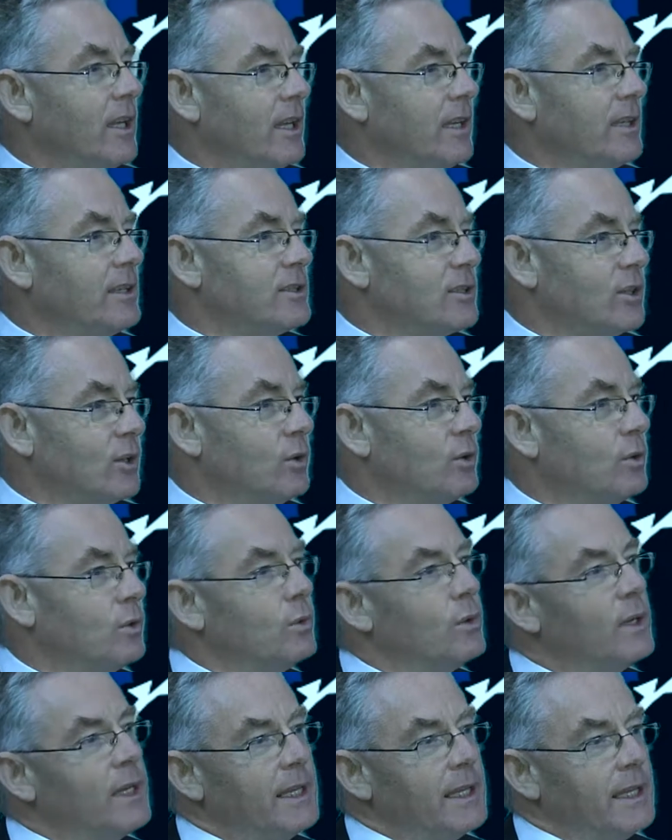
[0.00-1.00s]

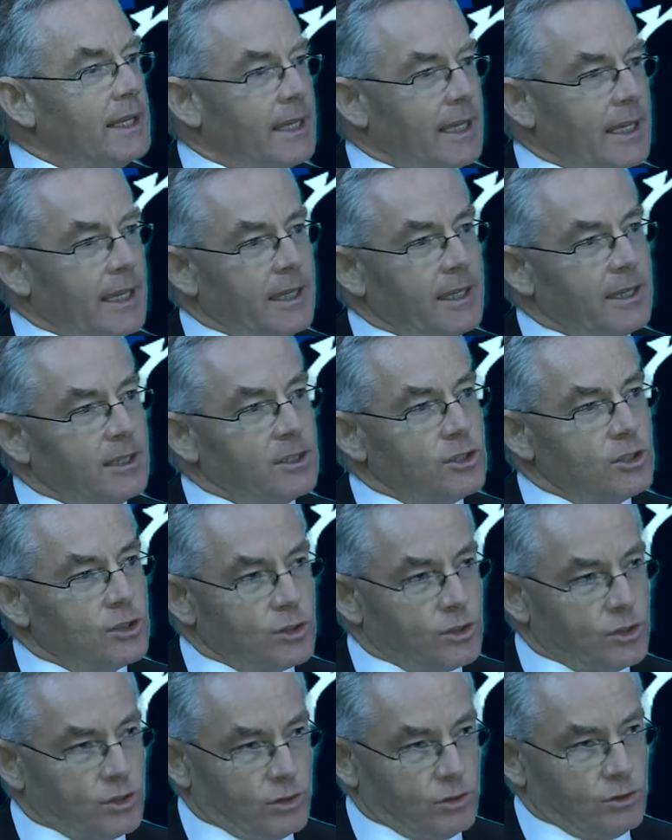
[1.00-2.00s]
So it
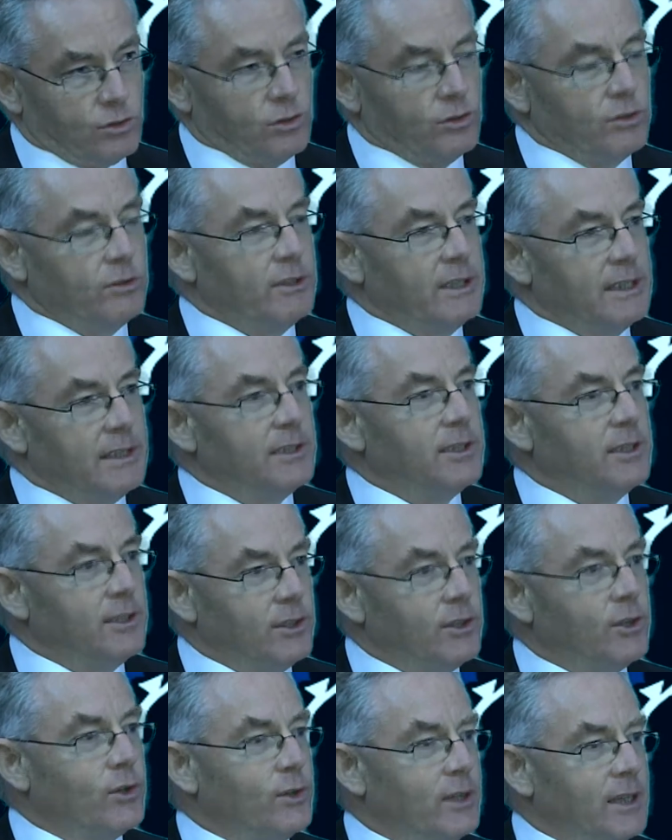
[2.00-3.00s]

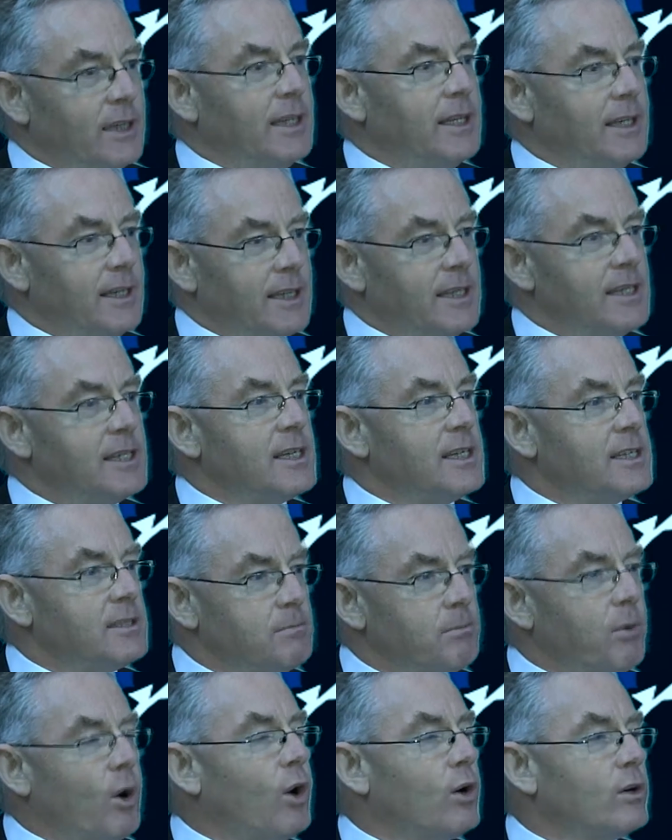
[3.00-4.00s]
is
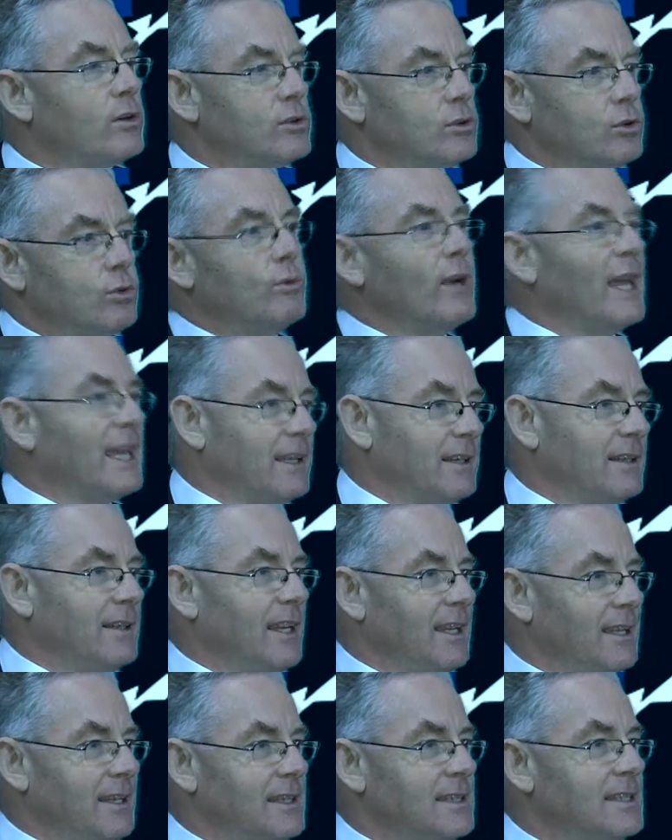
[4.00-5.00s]
important to
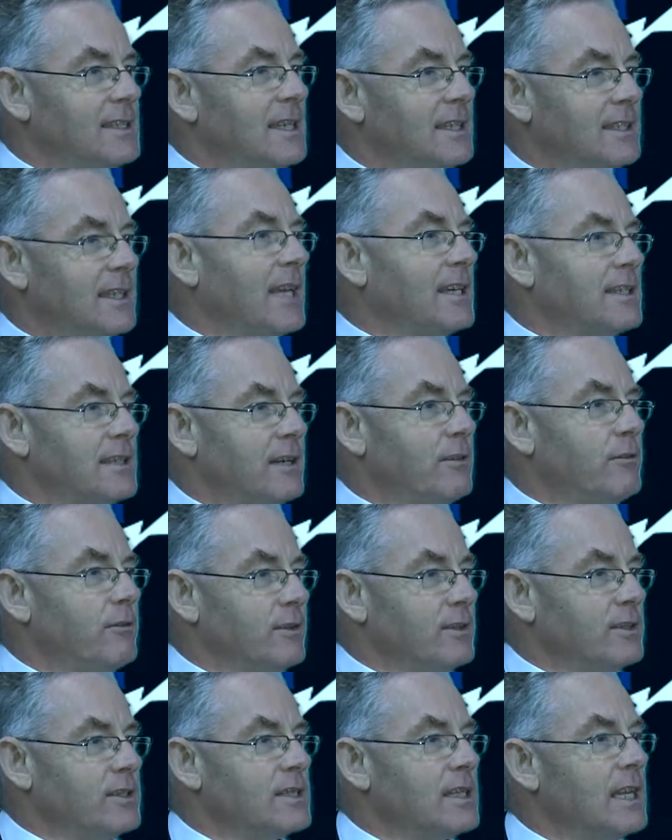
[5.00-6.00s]
recognise that
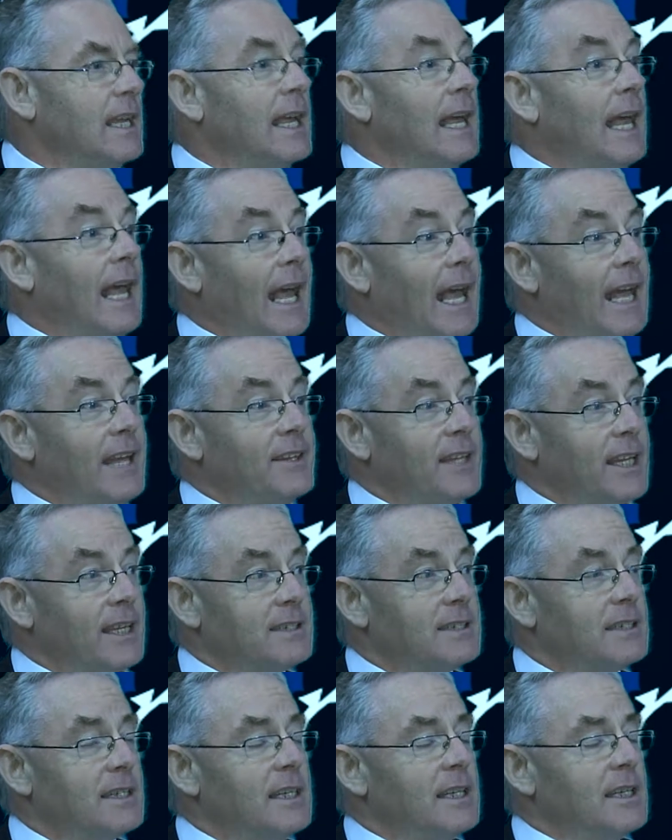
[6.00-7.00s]
difference, and
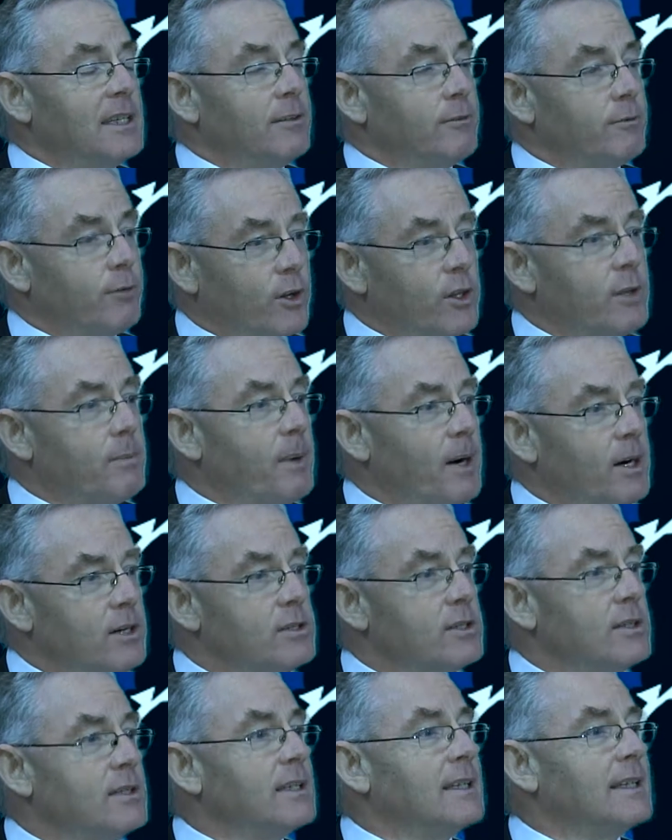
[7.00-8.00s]
that for the
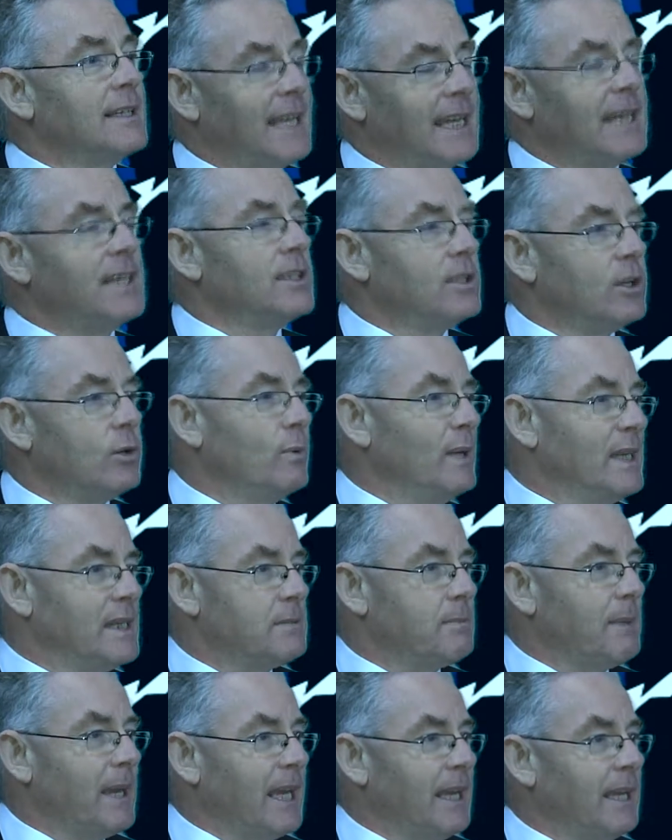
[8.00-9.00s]
person getting their week's
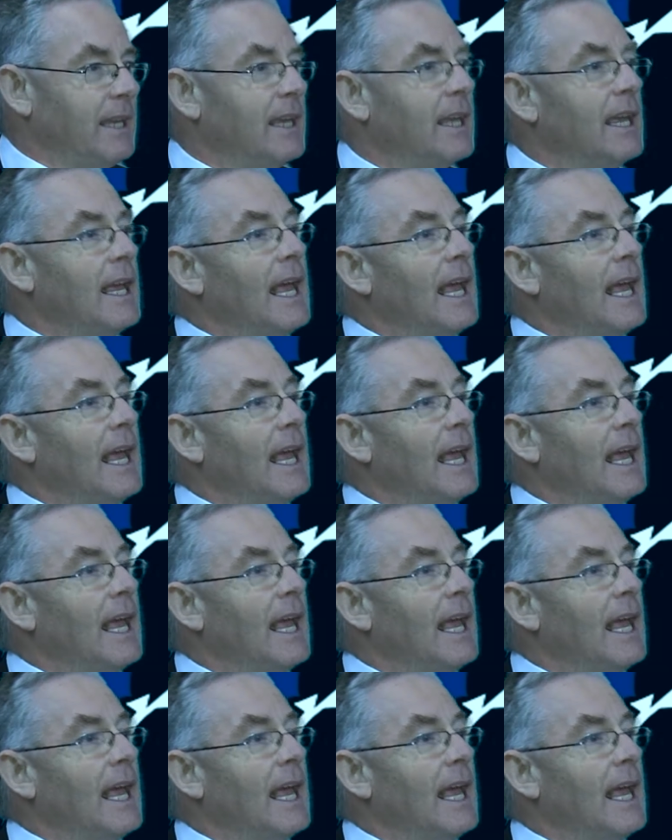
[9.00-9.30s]
pay